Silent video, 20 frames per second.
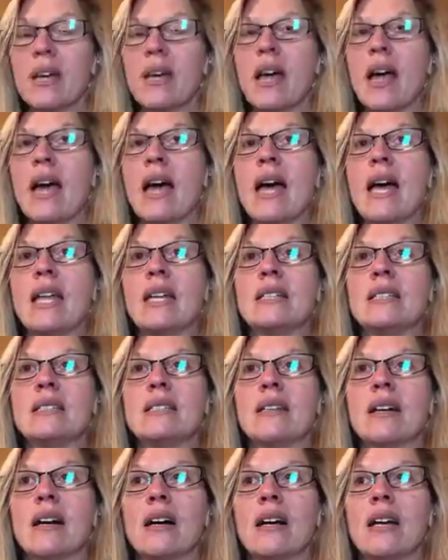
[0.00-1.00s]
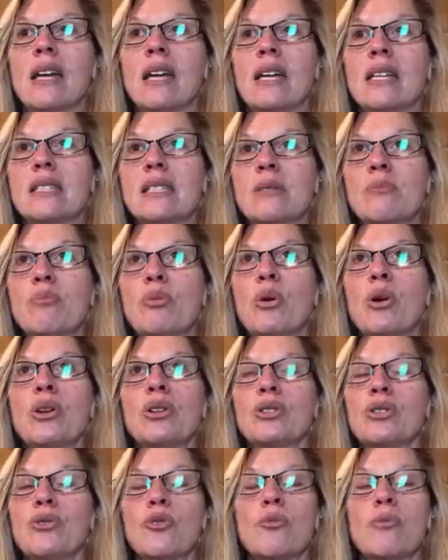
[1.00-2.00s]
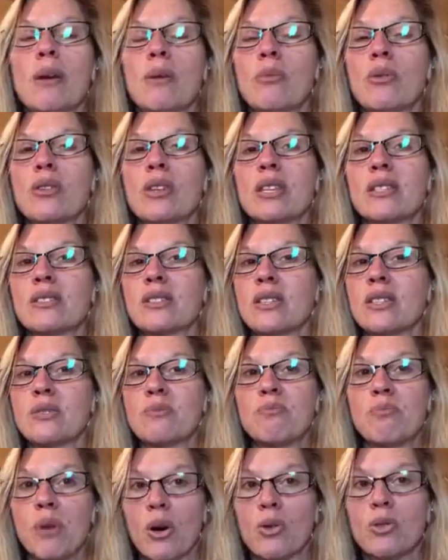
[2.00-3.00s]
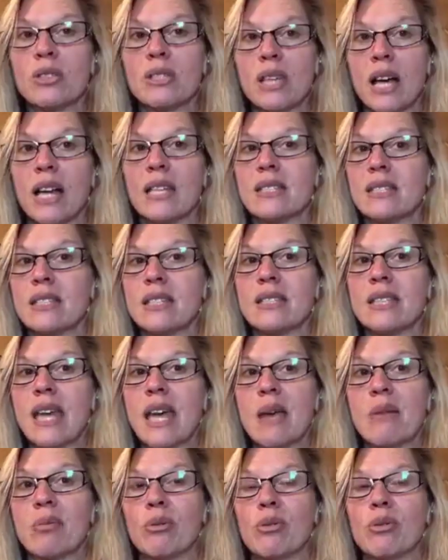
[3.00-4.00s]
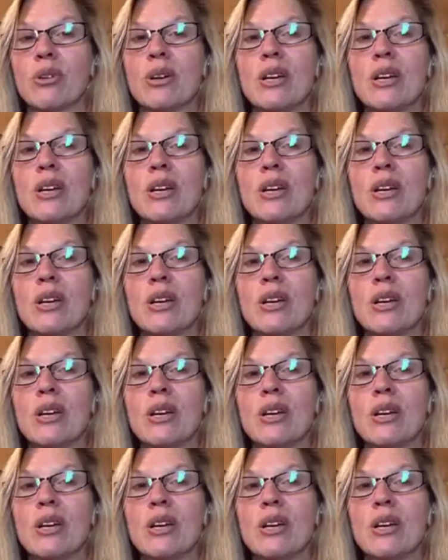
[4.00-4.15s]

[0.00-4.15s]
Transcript: And it's important to remember this is both sides of the table.